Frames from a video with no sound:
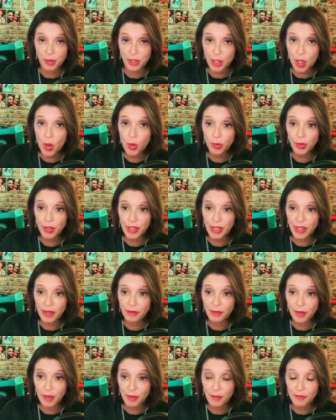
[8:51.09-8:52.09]
was
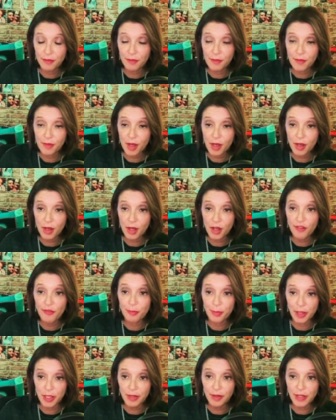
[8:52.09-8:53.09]
holding
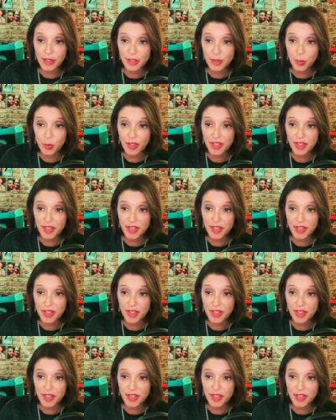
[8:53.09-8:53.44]
of Billy's